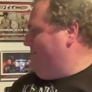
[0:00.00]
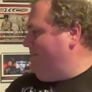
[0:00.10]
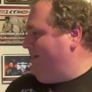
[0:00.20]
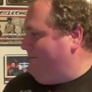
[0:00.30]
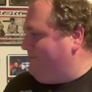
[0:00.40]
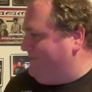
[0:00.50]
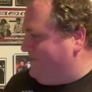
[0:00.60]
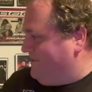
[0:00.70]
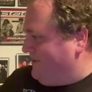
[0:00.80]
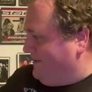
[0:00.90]
Yeah,
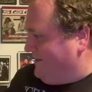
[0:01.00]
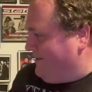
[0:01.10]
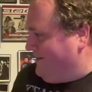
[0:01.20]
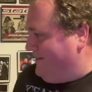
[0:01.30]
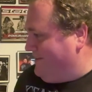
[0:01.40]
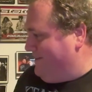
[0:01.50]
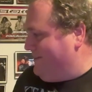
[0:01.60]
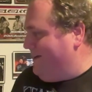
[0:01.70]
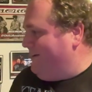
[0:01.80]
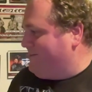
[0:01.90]
because
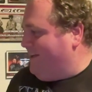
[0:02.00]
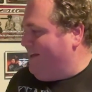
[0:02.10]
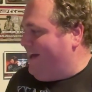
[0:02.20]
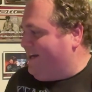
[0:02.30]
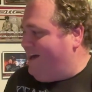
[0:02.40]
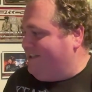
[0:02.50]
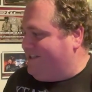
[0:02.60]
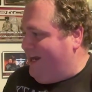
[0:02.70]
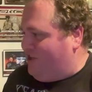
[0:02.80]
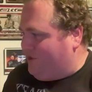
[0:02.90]
there's a lot of
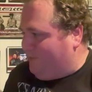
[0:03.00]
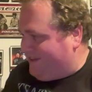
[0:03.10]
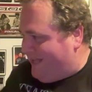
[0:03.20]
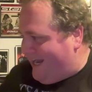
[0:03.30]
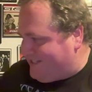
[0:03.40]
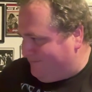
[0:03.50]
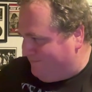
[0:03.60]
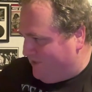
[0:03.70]
connotation with that.